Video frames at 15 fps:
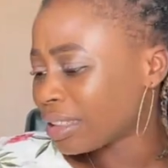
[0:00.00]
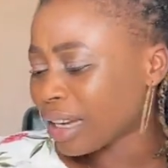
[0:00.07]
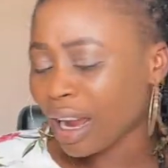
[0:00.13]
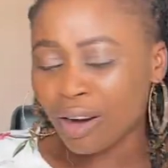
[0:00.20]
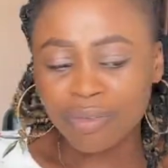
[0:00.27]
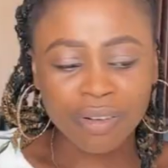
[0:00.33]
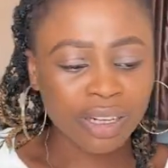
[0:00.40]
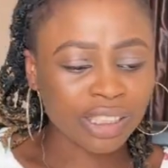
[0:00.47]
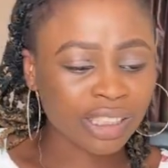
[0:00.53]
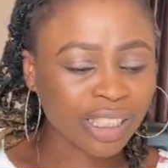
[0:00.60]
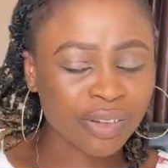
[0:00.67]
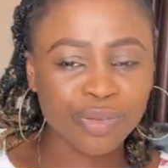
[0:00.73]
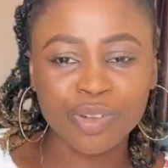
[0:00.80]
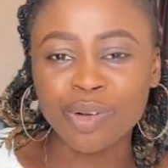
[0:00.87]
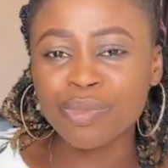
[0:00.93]
alpha
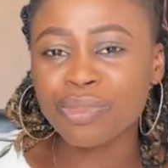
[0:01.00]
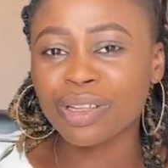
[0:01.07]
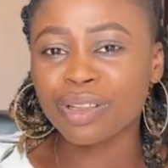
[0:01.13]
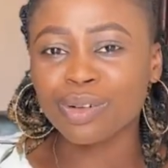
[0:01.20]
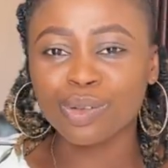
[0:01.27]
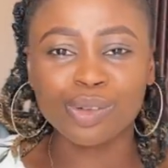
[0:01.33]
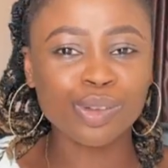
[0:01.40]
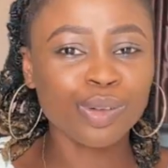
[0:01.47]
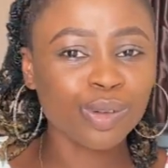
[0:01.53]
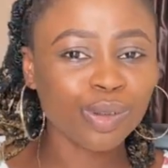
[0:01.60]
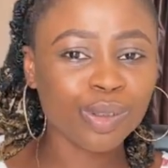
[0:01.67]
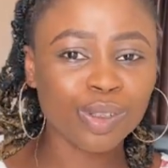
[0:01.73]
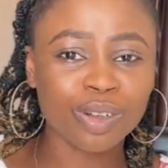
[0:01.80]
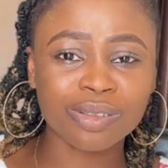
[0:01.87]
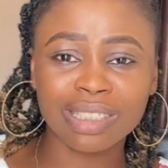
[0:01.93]
check for me you know
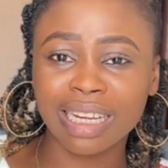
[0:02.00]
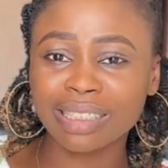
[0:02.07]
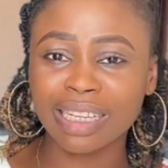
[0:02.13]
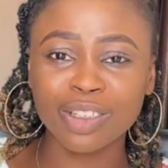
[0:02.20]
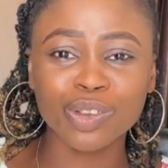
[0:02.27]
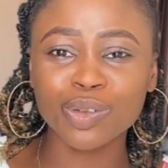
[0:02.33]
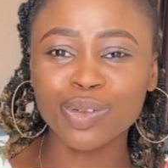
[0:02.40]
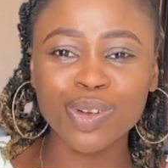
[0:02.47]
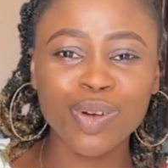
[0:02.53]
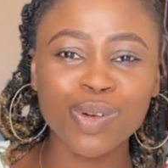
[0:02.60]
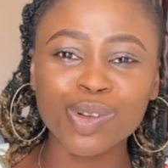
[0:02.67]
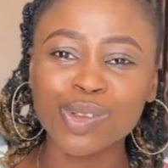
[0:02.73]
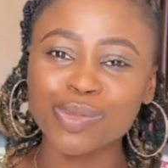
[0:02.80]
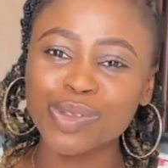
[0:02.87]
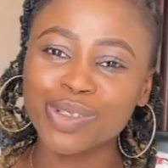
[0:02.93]
stuff like that you don't
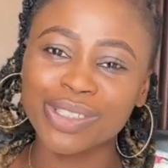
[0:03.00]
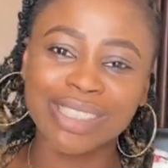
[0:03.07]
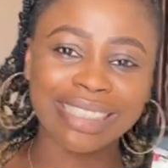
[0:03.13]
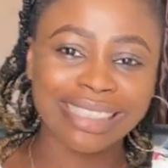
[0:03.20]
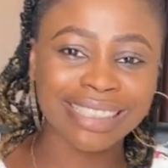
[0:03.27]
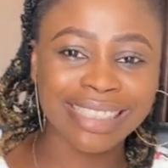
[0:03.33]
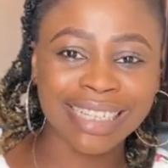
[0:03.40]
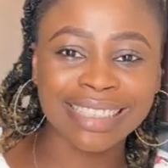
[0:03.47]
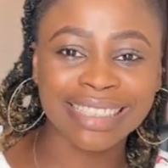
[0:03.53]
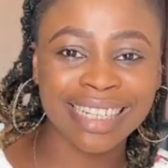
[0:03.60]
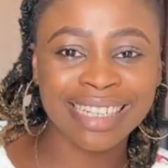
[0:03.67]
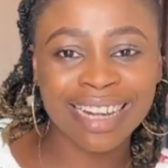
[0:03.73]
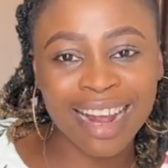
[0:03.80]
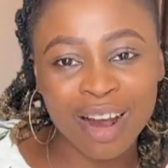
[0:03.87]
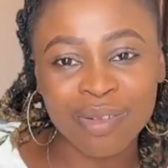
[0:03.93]
want to be doing the check
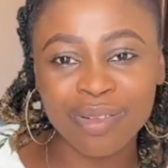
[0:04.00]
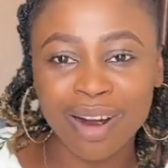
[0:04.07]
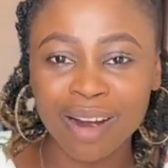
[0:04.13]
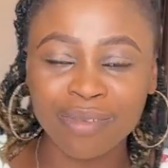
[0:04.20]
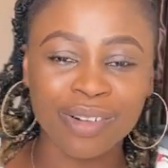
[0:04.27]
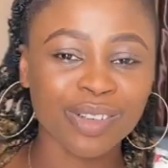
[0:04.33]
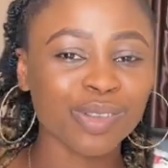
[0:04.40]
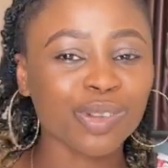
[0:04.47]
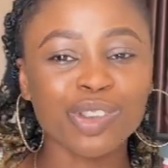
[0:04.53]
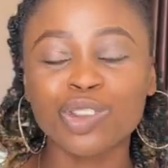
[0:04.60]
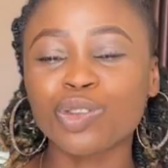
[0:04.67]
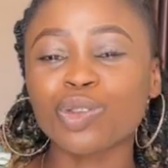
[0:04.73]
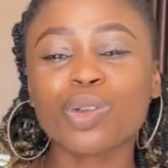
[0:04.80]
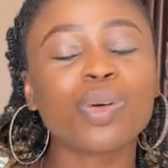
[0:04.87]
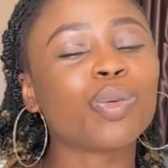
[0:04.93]
check alpha alpha you know
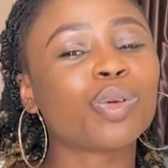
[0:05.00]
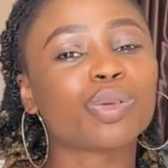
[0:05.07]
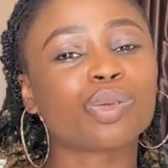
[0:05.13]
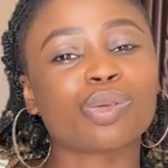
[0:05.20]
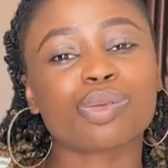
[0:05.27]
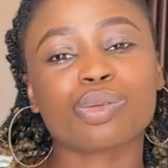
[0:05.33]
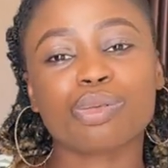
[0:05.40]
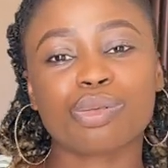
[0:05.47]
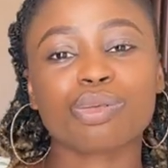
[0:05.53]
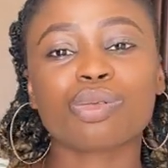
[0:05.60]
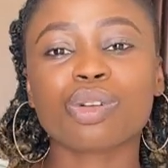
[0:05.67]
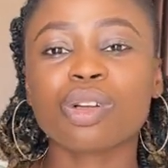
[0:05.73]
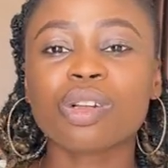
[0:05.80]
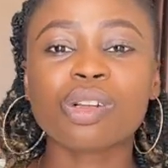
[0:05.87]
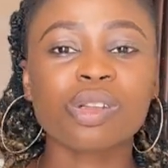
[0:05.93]
you don't want to
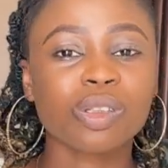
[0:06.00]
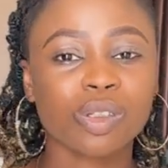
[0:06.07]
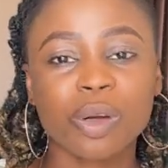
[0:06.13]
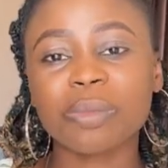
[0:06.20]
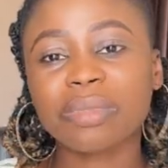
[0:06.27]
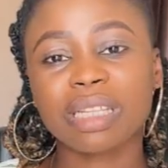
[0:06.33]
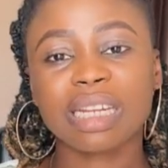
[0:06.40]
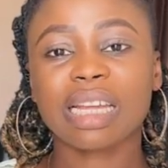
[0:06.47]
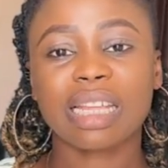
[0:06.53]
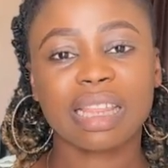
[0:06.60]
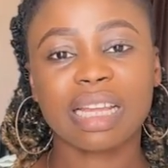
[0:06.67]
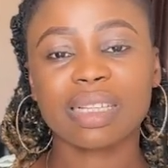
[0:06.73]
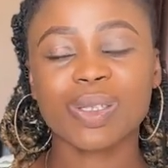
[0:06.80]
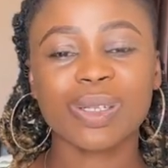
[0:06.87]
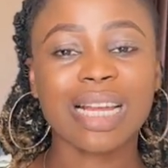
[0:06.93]
do something like
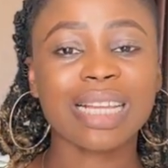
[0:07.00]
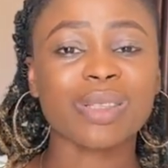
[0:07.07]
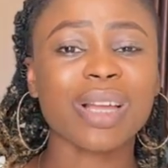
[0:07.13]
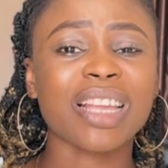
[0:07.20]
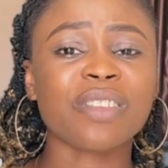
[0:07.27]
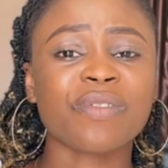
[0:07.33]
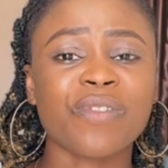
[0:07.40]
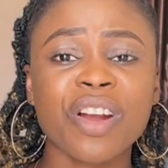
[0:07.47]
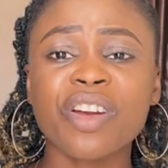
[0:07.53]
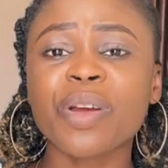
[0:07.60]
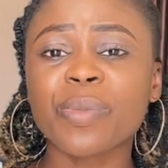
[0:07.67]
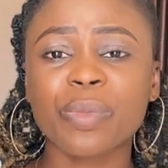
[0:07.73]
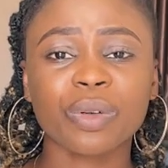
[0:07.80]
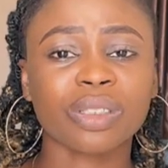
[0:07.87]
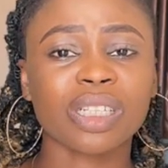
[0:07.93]
that so that is it's very
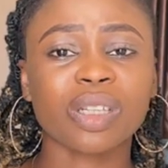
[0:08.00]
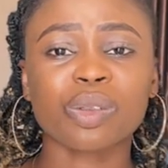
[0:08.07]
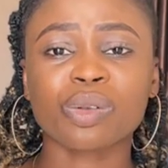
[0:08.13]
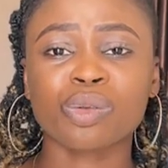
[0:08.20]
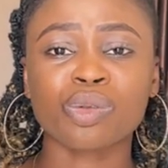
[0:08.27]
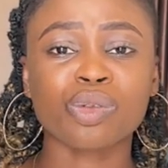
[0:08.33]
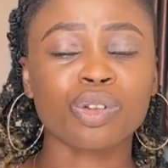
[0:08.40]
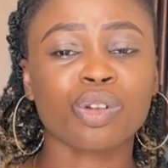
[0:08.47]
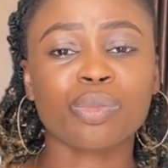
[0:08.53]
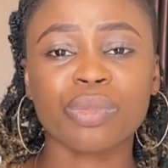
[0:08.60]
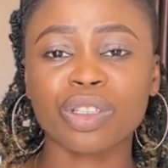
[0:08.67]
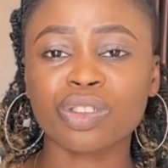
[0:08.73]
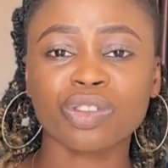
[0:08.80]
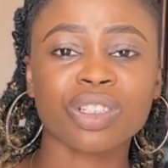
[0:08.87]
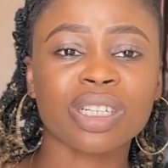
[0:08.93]
important to know your
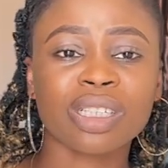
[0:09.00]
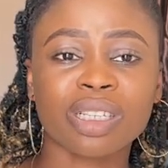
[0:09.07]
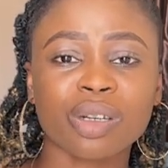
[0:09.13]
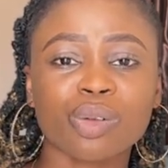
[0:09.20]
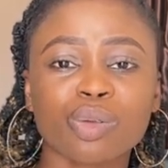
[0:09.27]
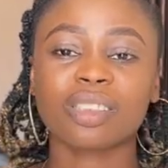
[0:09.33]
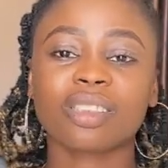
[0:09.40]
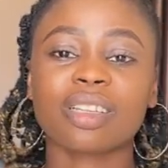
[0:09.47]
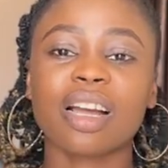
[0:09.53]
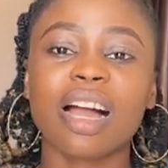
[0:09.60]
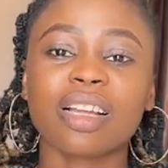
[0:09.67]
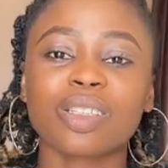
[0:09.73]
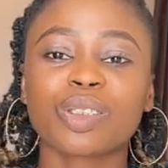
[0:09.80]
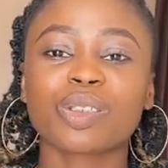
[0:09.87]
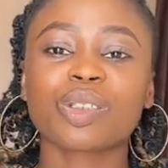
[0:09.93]
menstrual cycle
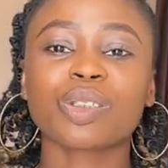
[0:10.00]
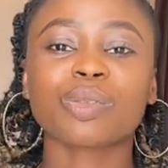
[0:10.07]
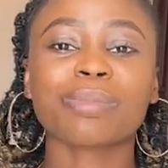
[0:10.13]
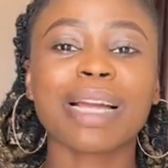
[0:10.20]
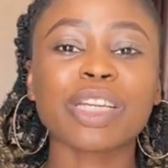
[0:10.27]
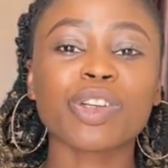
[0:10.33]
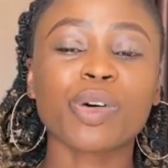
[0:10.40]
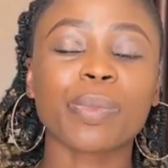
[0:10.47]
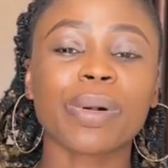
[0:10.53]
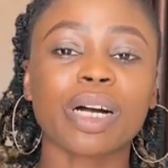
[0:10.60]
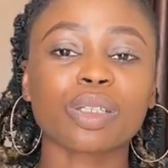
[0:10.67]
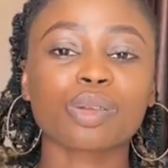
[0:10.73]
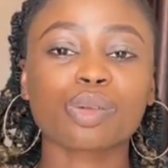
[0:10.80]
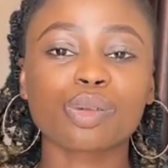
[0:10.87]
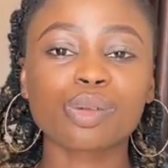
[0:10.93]
so my
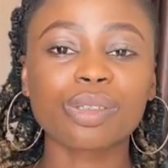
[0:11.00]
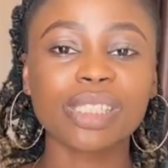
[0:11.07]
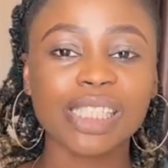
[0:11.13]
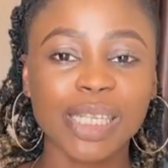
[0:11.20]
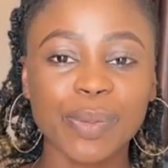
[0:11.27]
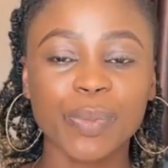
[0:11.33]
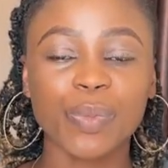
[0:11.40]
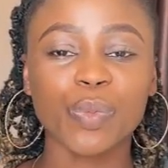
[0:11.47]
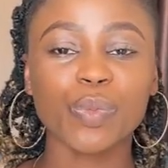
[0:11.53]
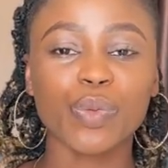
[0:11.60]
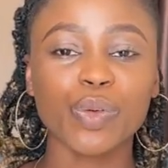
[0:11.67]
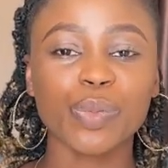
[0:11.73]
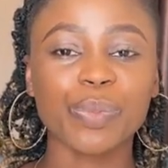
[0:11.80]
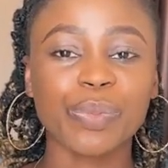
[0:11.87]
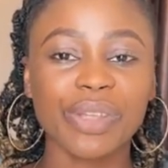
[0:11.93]
number two tip
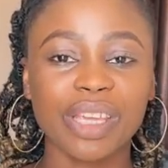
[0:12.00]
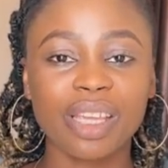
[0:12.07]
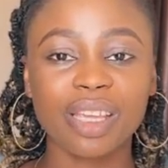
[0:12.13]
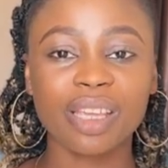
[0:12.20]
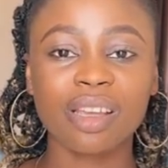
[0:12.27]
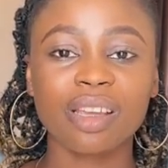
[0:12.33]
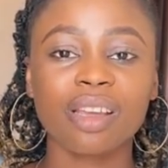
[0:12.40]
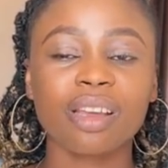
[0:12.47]
will be